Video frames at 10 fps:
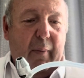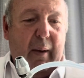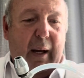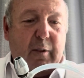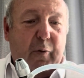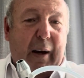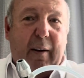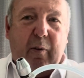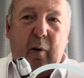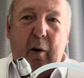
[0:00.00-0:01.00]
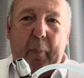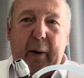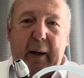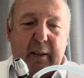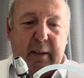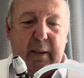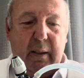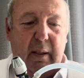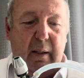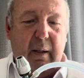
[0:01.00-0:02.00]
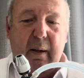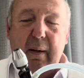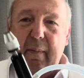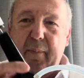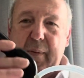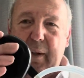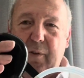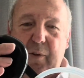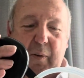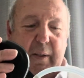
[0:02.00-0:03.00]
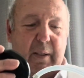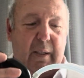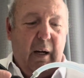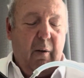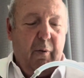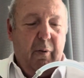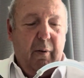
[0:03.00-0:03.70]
has 5 components: the drill itself,